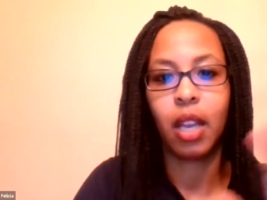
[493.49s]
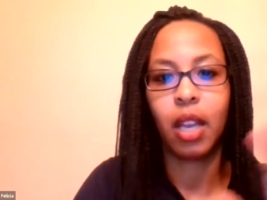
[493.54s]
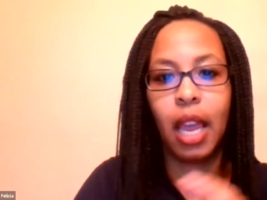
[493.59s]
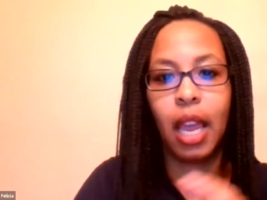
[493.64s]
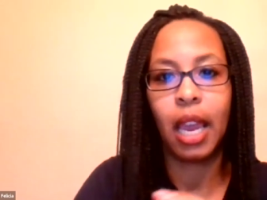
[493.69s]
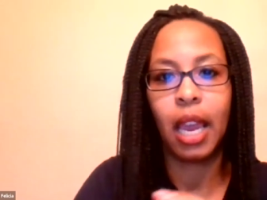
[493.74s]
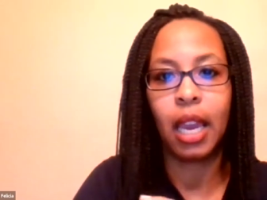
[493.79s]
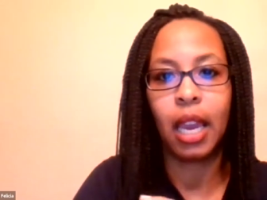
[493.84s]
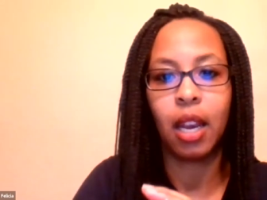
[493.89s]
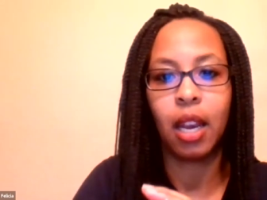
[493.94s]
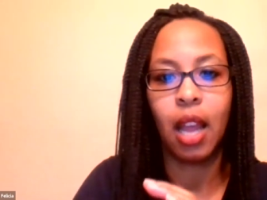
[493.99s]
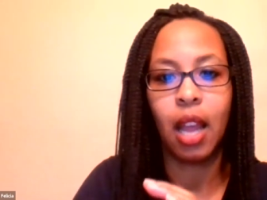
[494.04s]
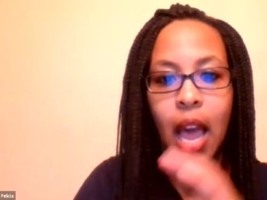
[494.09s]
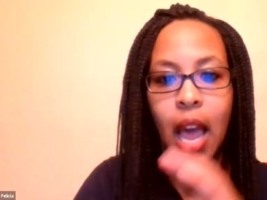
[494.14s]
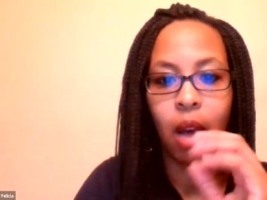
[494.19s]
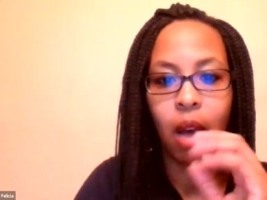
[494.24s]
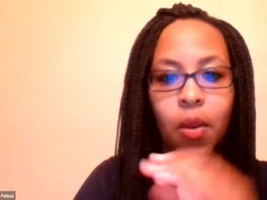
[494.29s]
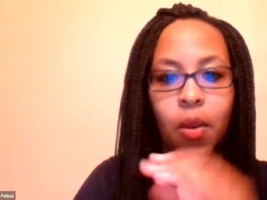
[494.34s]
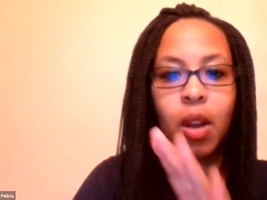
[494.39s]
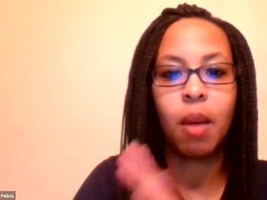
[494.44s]
and
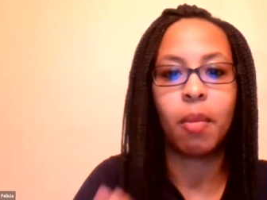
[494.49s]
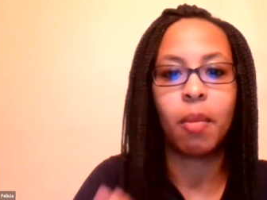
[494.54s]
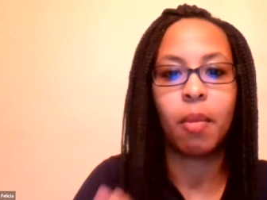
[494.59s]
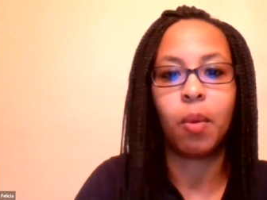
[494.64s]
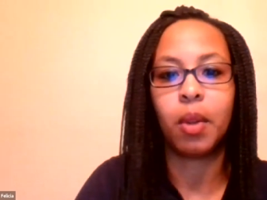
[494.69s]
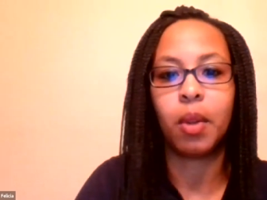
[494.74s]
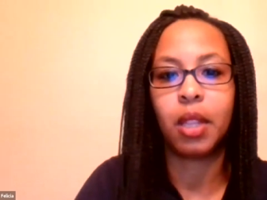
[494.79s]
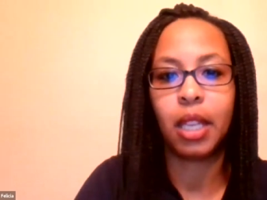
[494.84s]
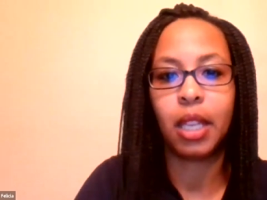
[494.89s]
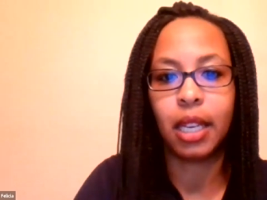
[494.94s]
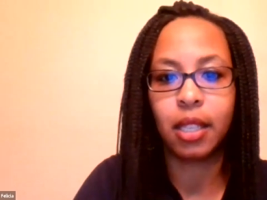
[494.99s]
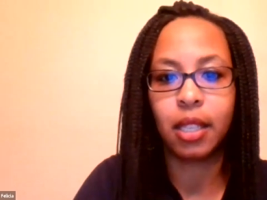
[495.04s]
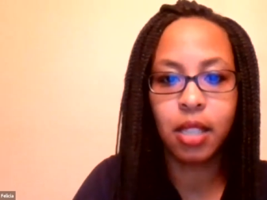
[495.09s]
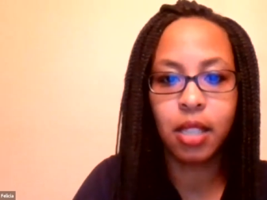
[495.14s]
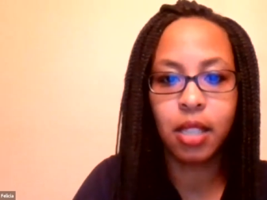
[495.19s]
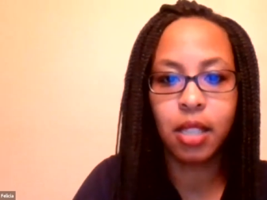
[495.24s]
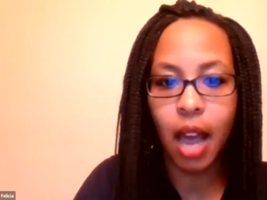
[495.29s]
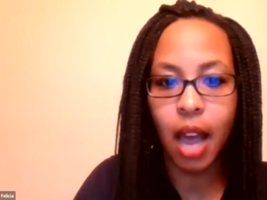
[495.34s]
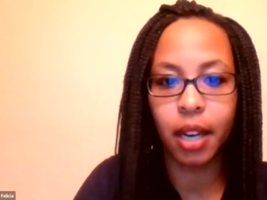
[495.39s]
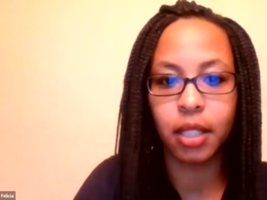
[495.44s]
I'll come up with the
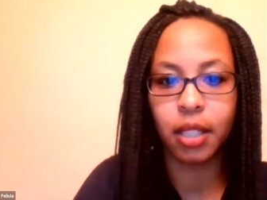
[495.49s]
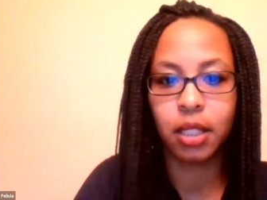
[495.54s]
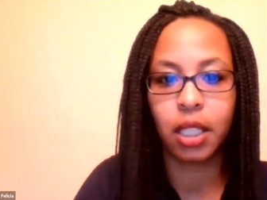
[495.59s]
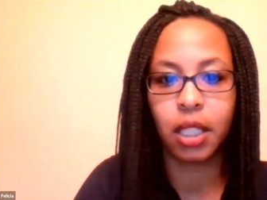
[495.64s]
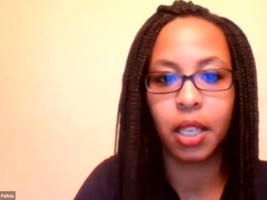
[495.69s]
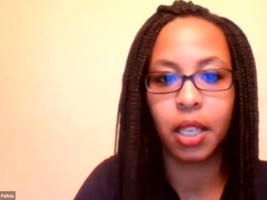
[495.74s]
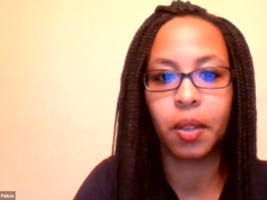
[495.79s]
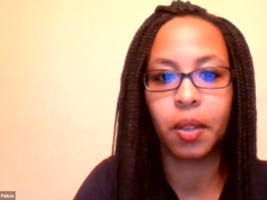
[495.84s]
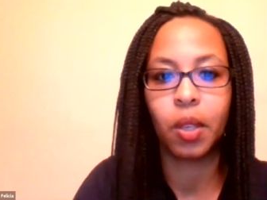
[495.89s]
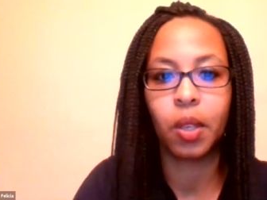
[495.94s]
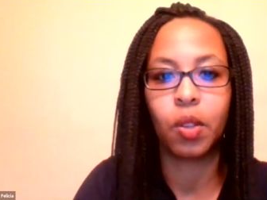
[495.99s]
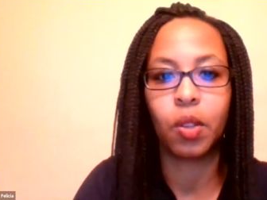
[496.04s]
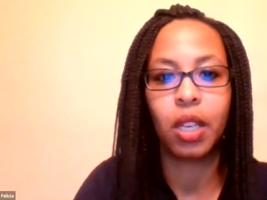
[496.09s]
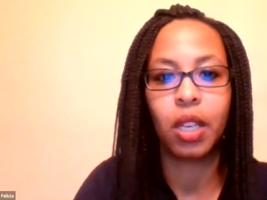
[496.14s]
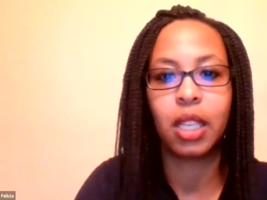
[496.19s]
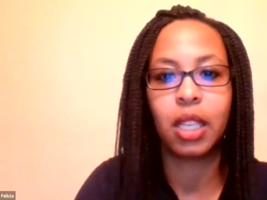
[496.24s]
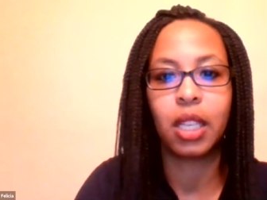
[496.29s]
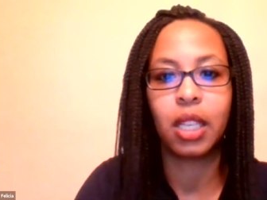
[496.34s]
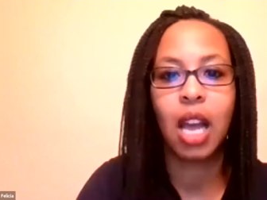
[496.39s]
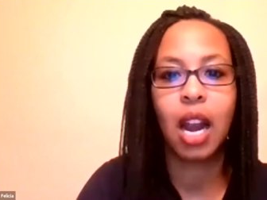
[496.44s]
entire scenario, the
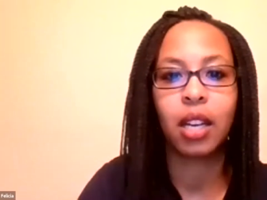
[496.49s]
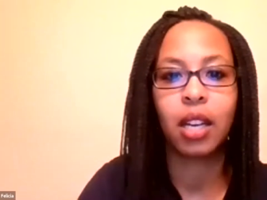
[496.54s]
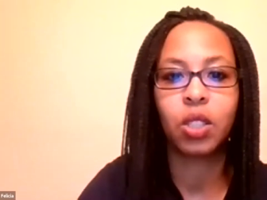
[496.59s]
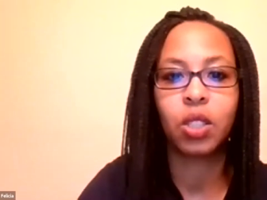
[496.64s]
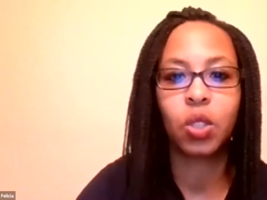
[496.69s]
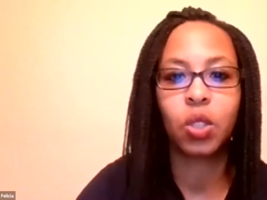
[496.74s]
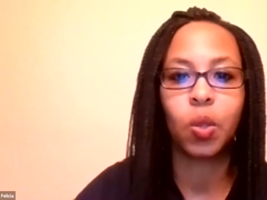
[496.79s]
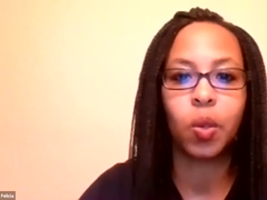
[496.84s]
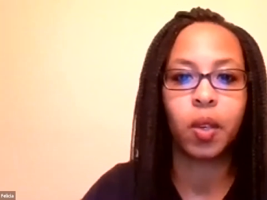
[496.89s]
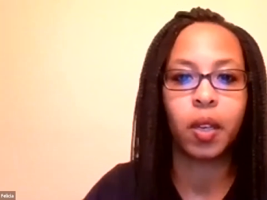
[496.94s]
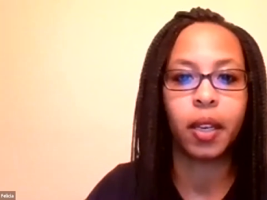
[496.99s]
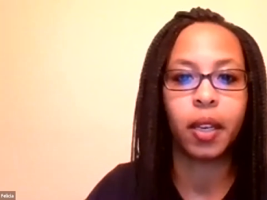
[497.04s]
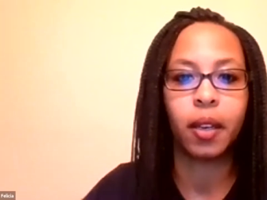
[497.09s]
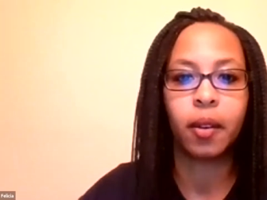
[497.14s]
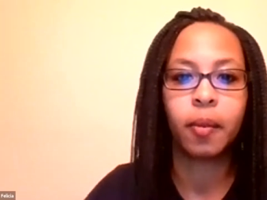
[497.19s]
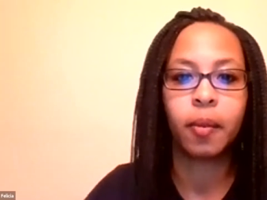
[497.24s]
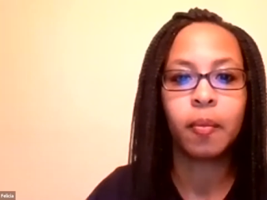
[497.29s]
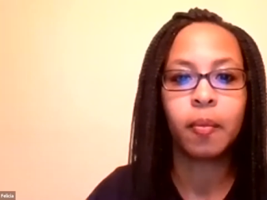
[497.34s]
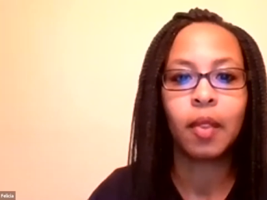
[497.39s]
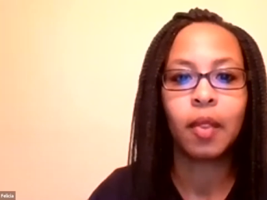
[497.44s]
entire story.
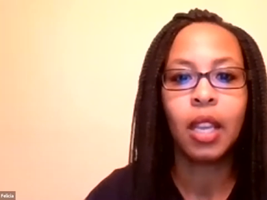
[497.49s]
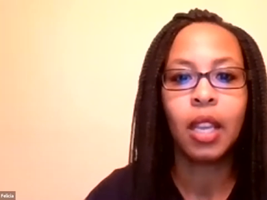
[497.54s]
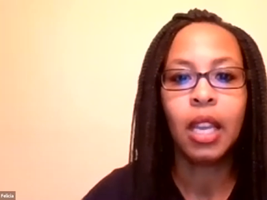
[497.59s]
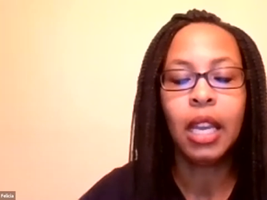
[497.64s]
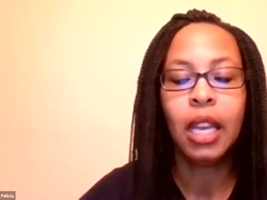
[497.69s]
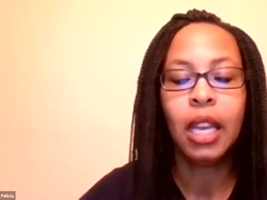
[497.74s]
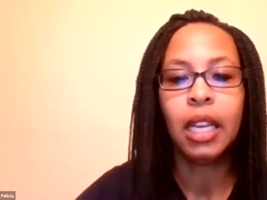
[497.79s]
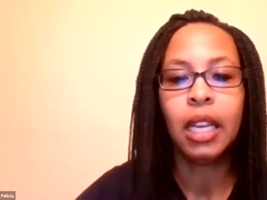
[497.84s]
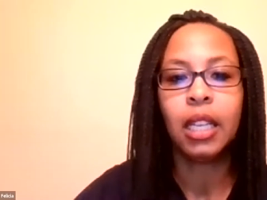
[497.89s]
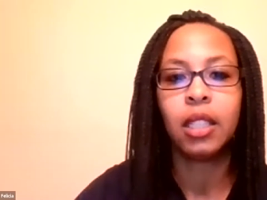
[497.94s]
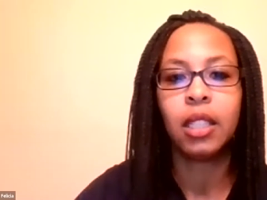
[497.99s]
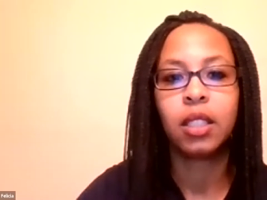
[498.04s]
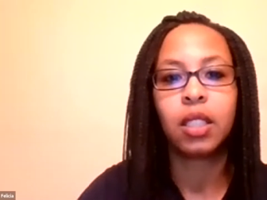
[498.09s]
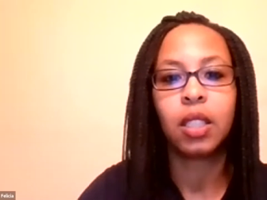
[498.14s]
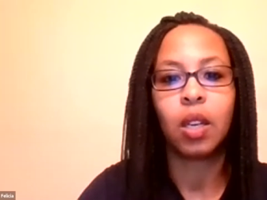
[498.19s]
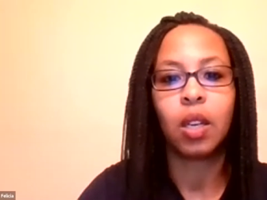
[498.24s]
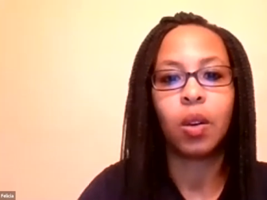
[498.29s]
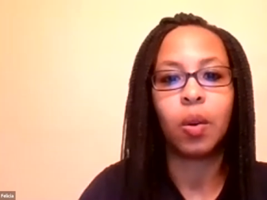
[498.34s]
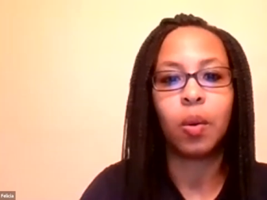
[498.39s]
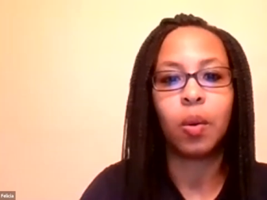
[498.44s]

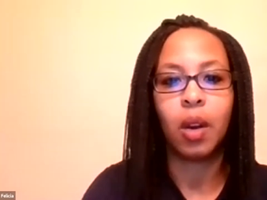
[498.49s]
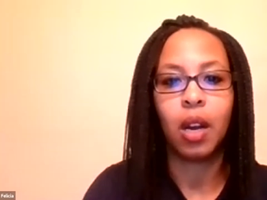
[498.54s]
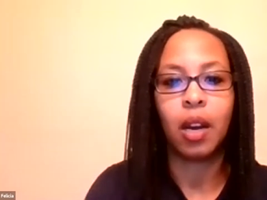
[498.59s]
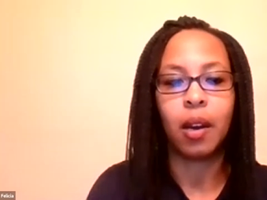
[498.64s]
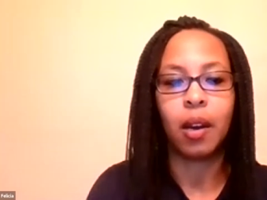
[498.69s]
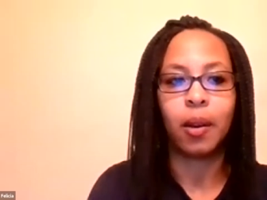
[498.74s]
So